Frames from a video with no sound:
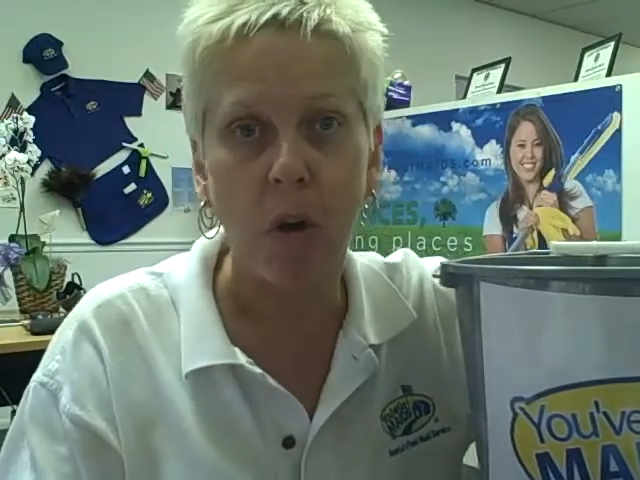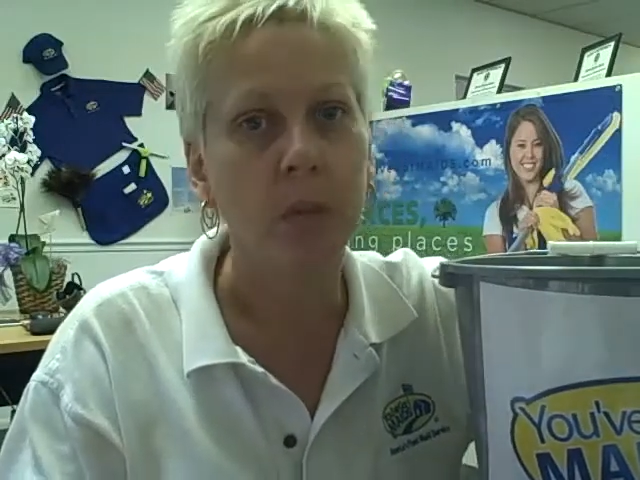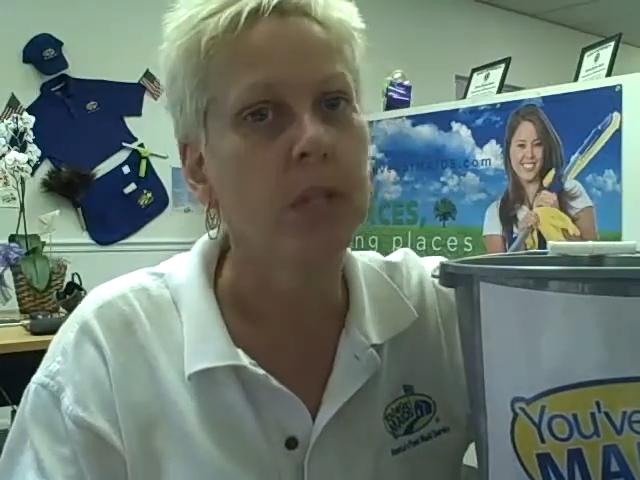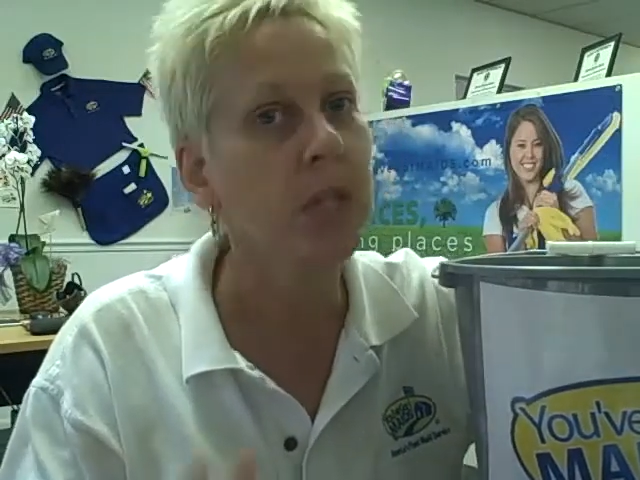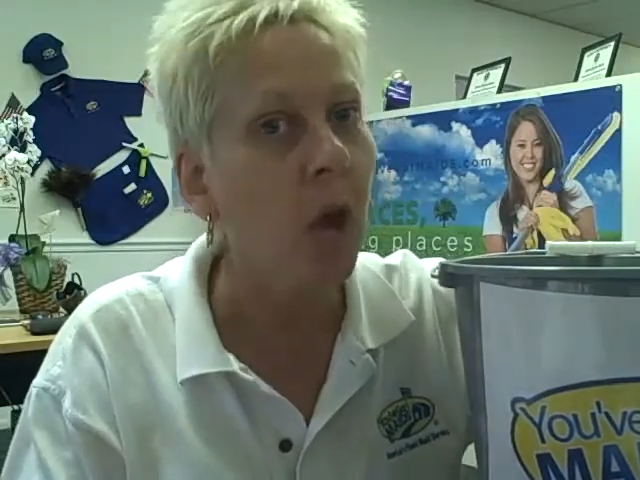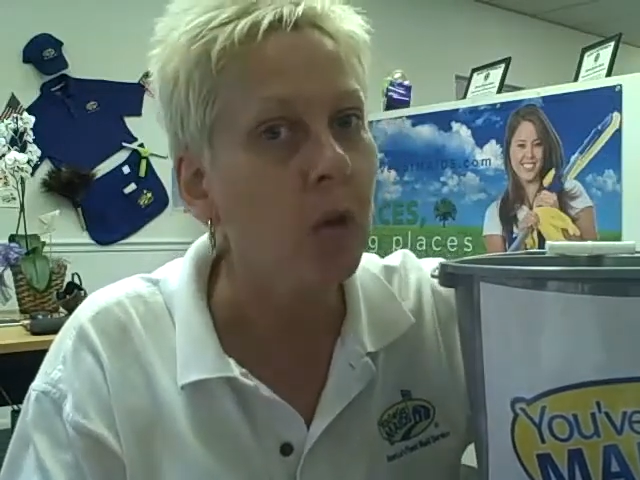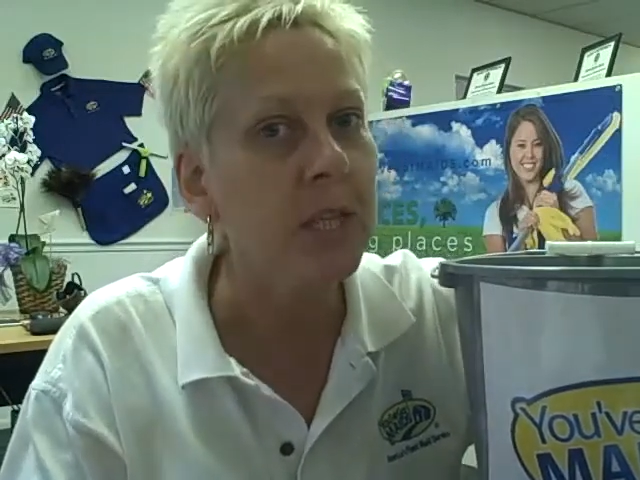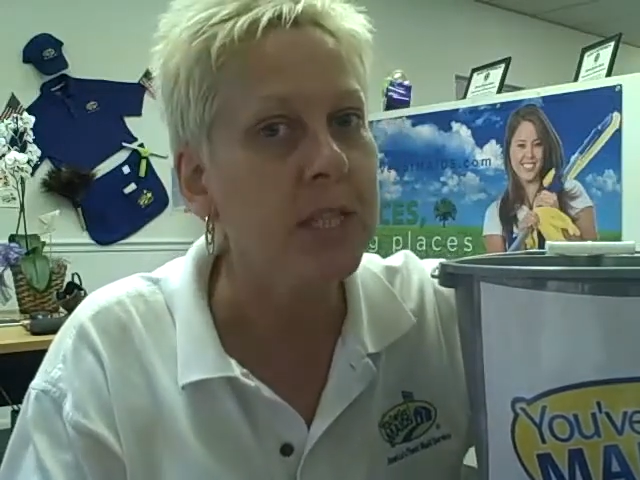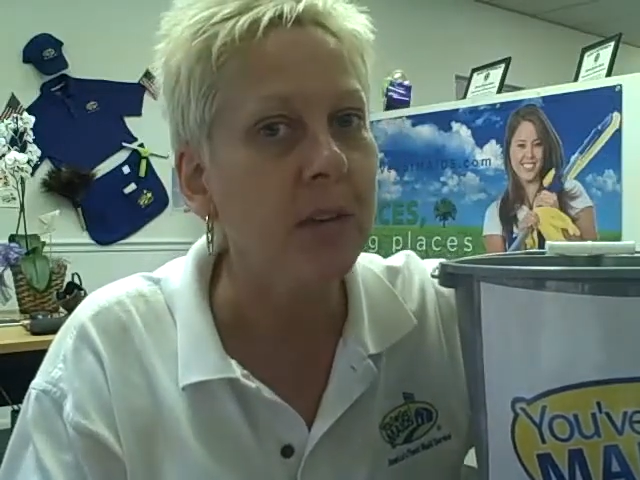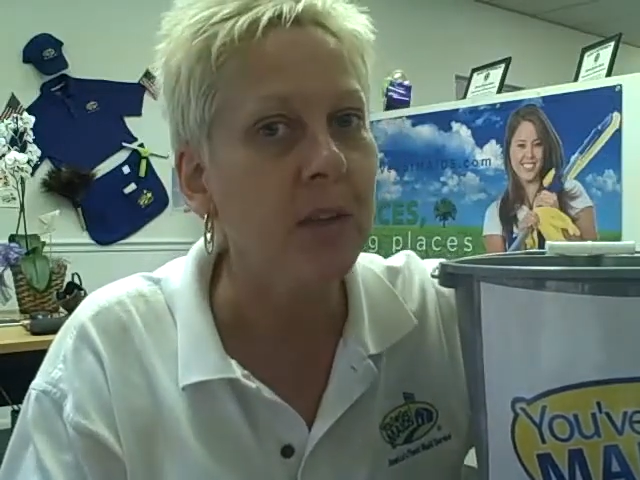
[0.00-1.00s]
which is
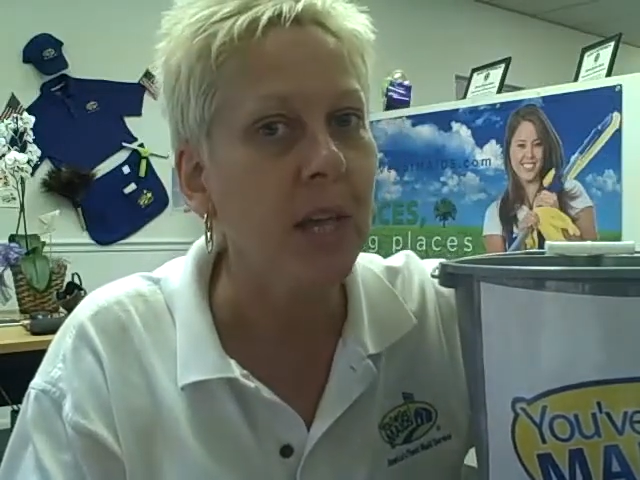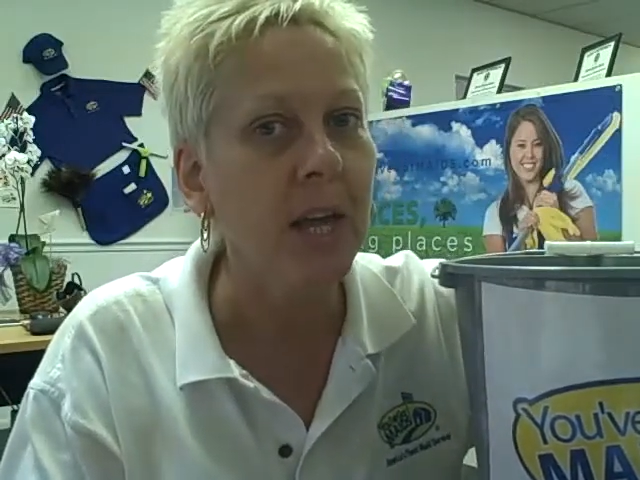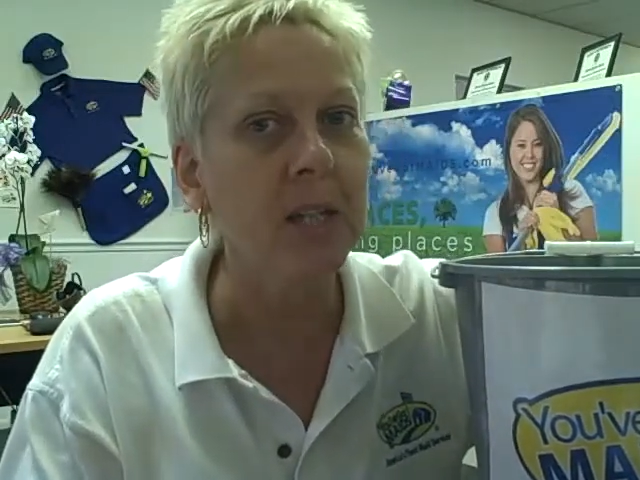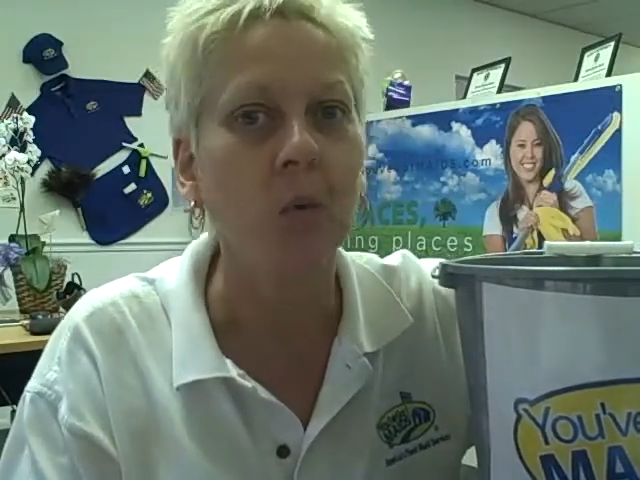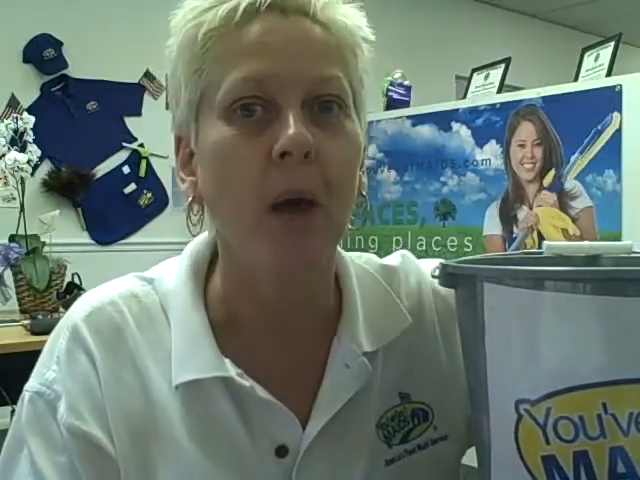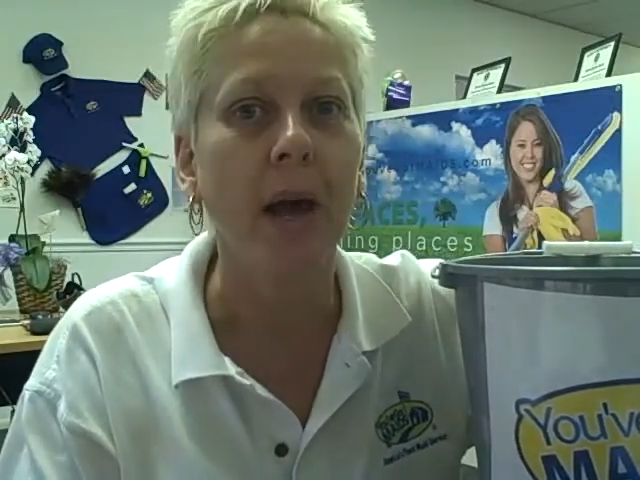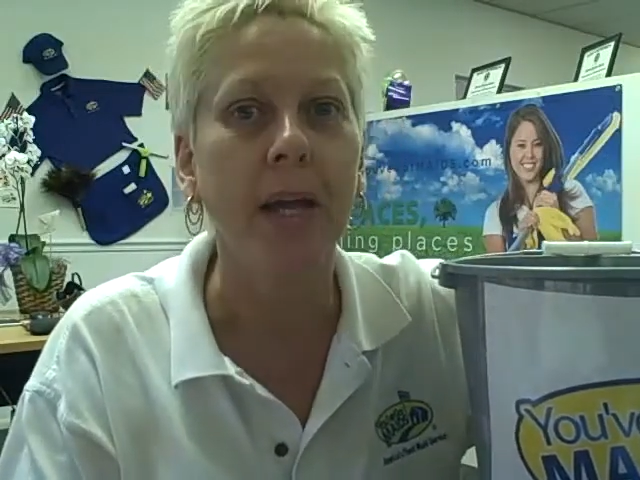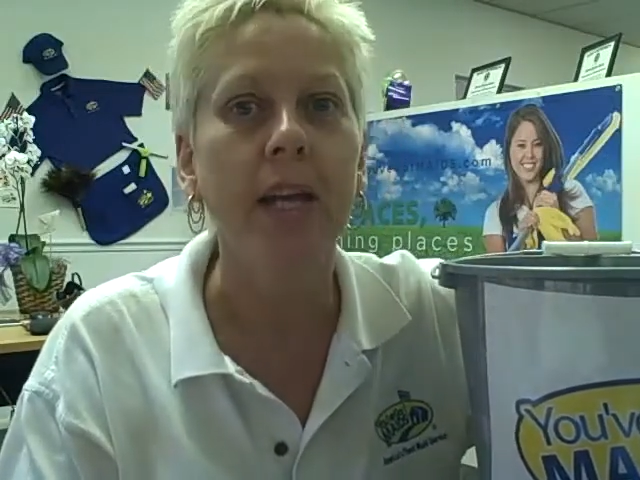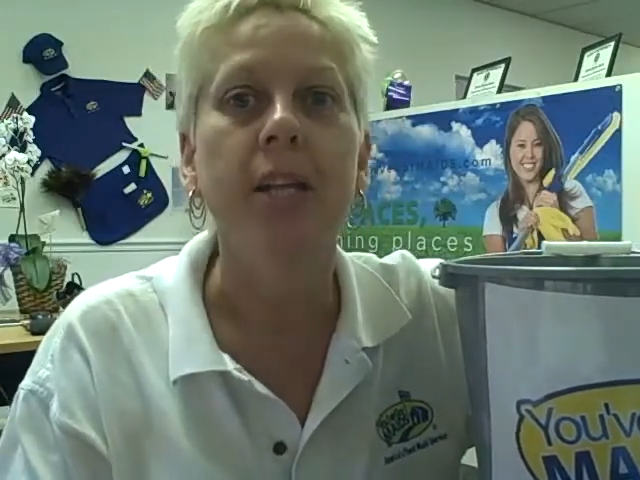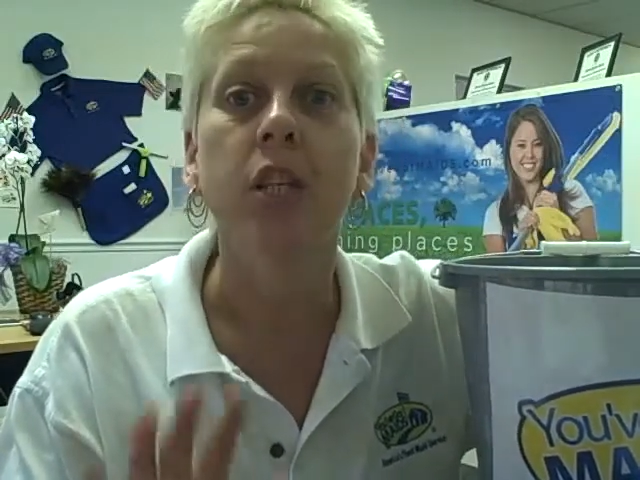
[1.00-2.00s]
only seven days
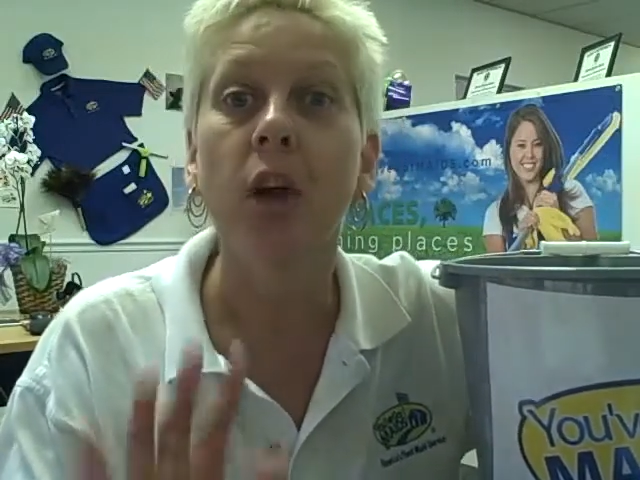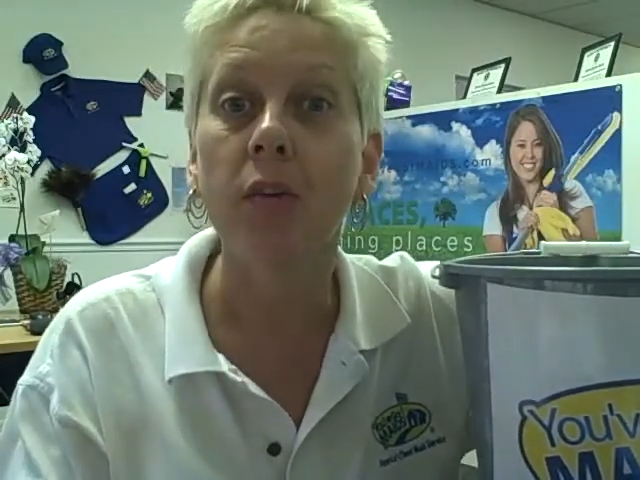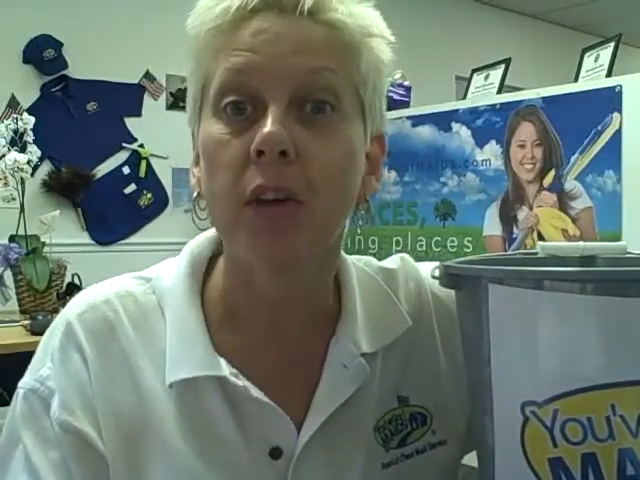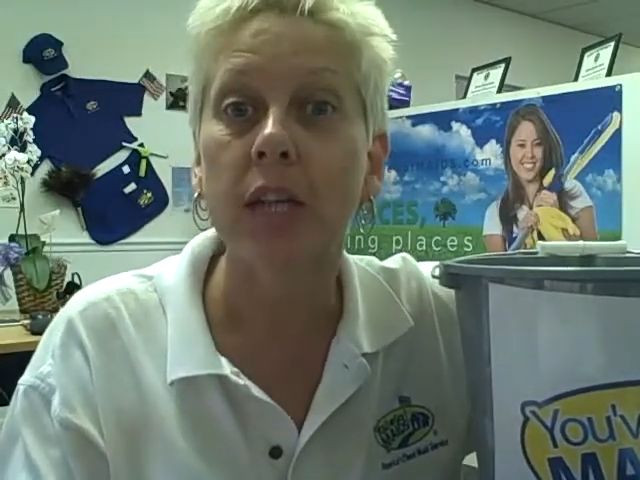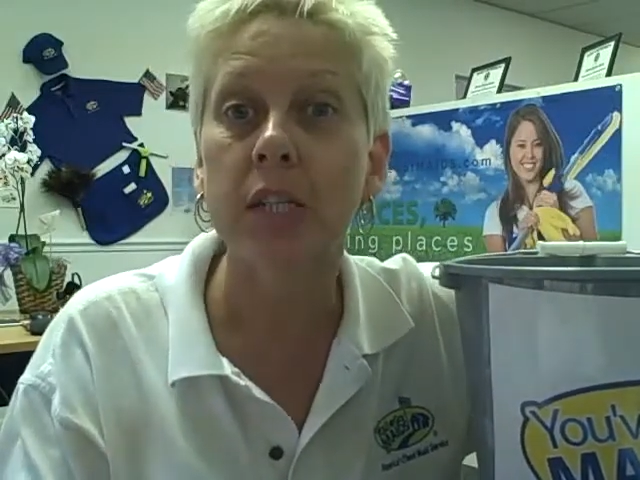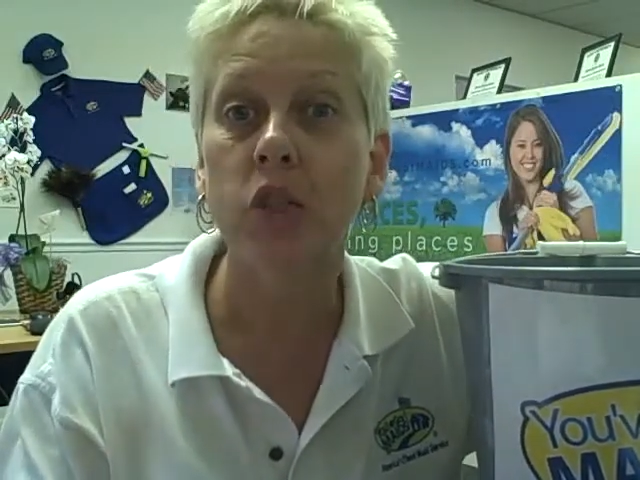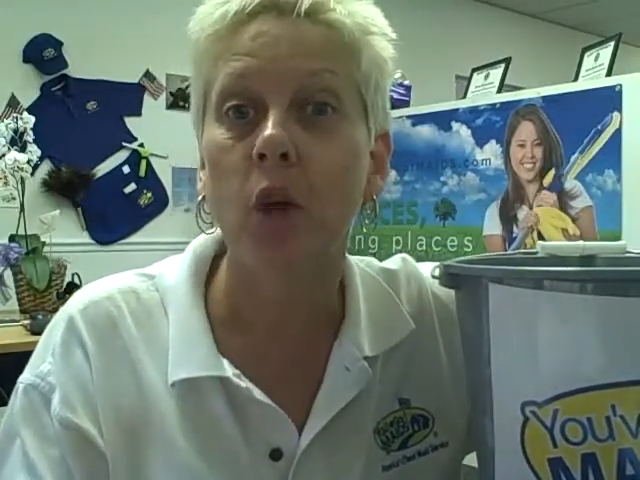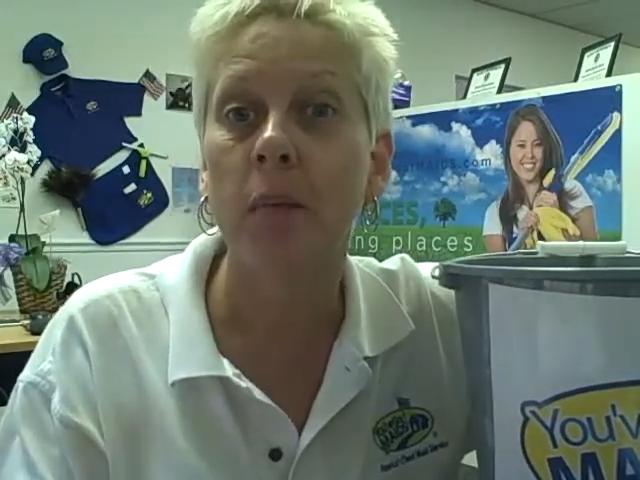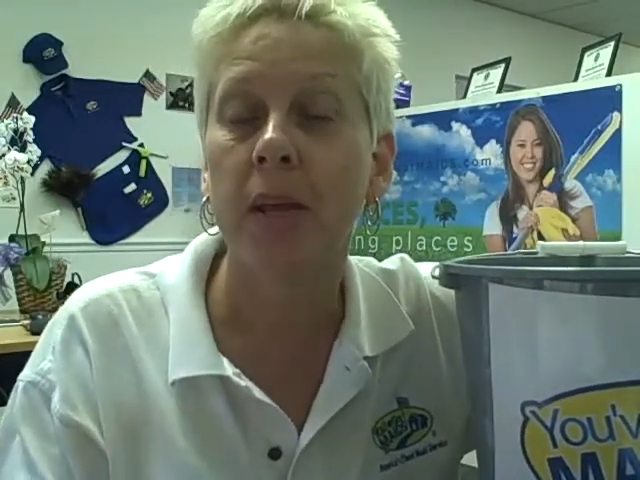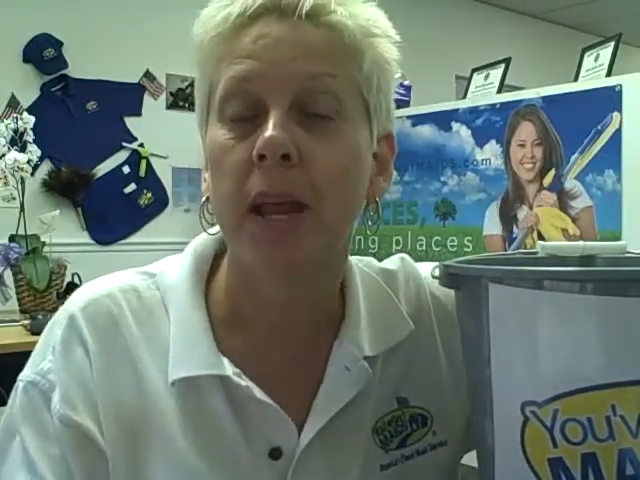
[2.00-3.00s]
away. So don't forget to
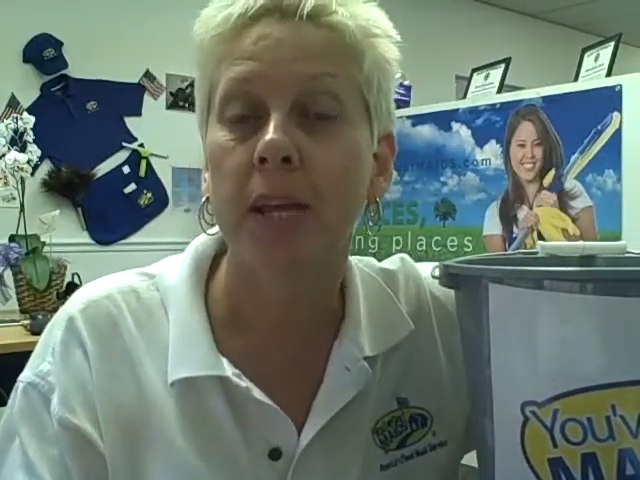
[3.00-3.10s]
join me